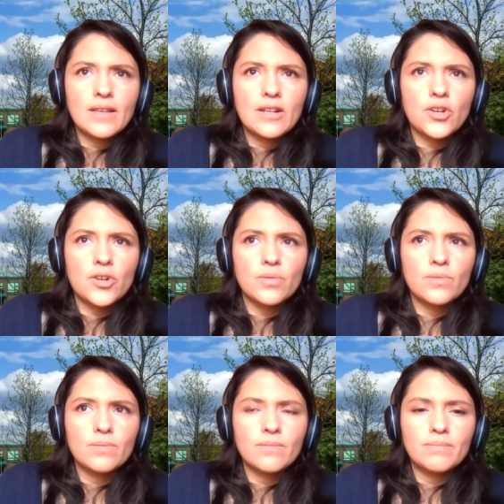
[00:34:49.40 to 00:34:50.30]
you
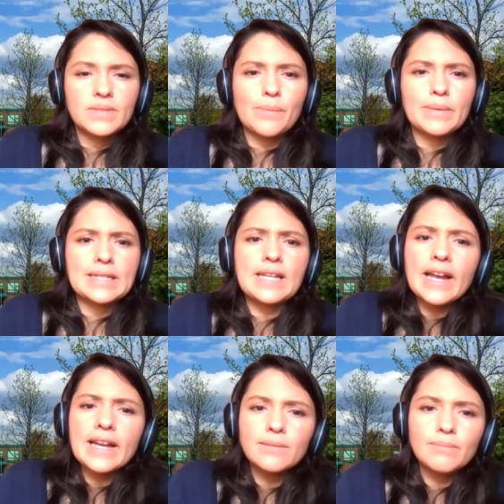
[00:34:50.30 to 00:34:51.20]
know, somebody
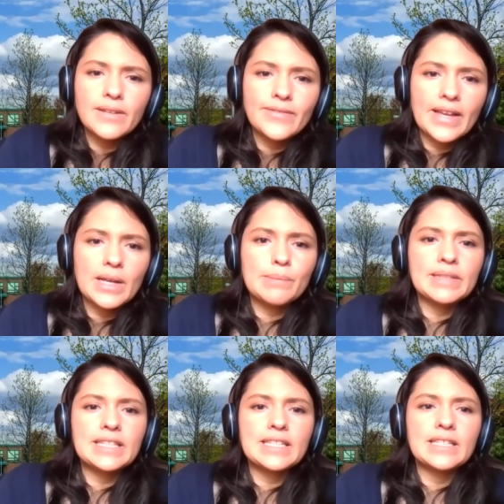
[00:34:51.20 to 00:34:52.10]
died in my
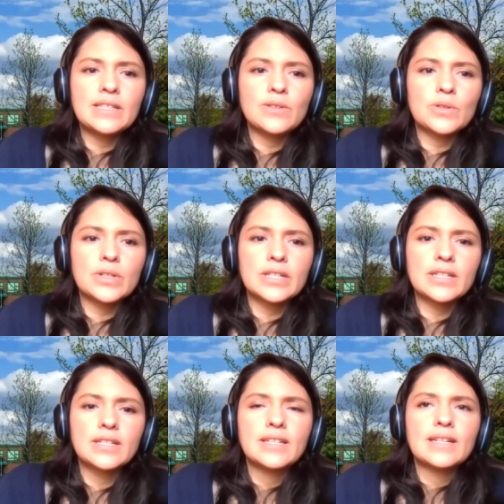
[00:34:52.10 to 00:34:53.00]
family,
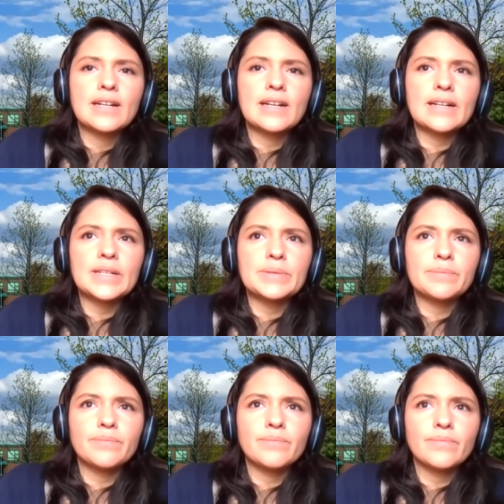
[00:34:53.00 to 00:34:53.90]
or,
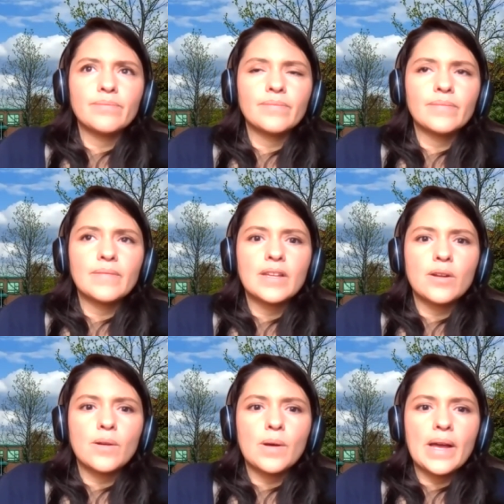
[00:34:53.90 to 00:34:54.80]
um, you
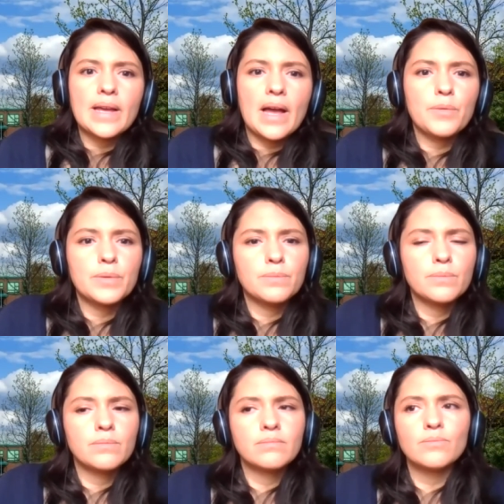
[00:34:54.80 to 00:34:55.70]
know, I,
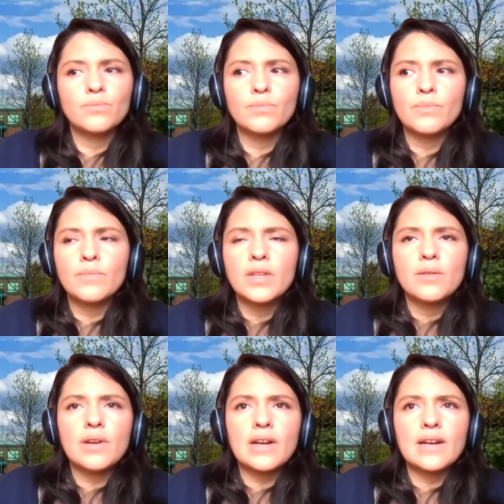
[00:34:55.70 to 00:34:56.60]

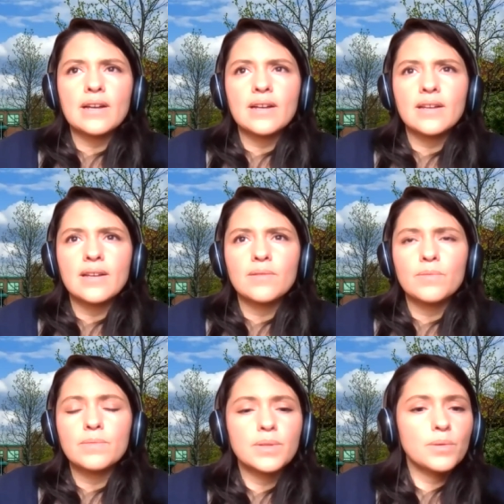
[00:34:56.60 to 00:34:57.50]
I uh,
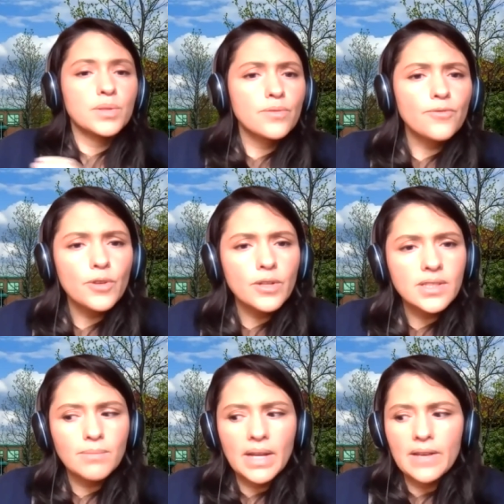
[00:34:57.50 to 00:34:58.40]
so there was a divorce
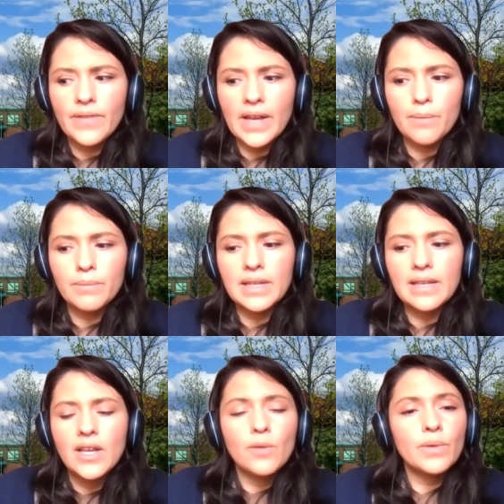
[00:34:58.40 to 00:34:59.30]
in my
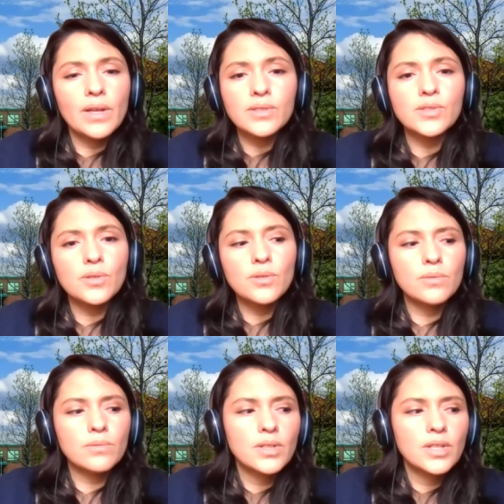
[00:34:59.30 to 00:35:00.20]
family. We
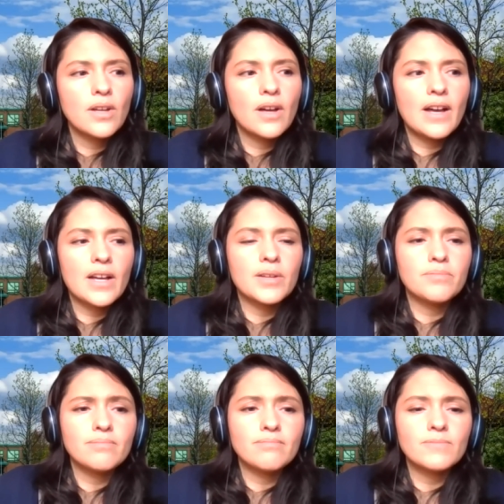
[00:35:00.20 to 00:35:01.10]
also
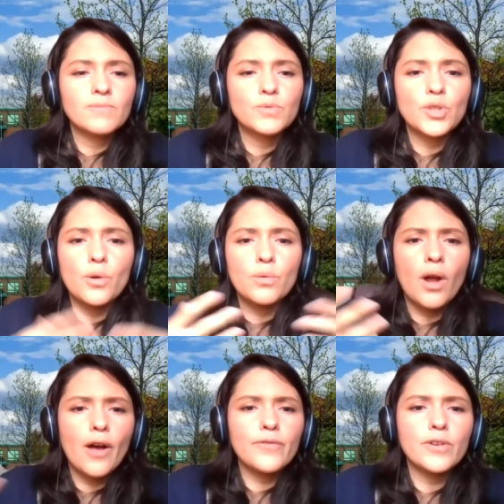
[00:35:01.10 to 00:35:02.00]
um, don't
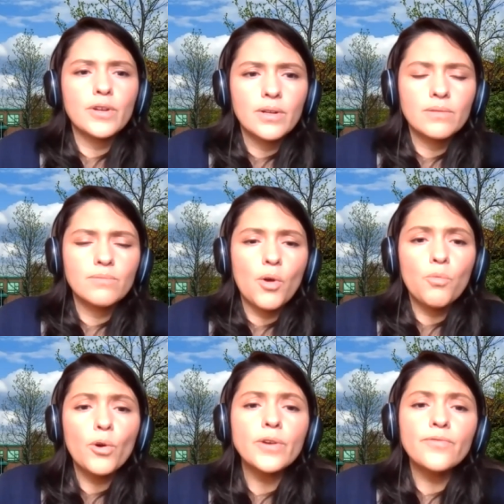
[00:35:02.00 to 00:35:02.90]
offer
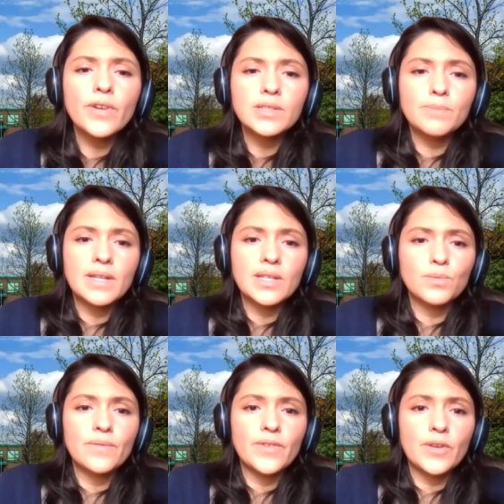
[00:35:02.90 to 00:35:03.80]
award funds because
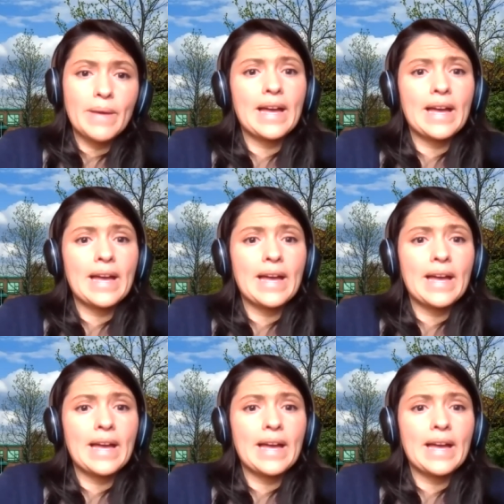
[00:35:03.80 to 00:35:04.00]
we feel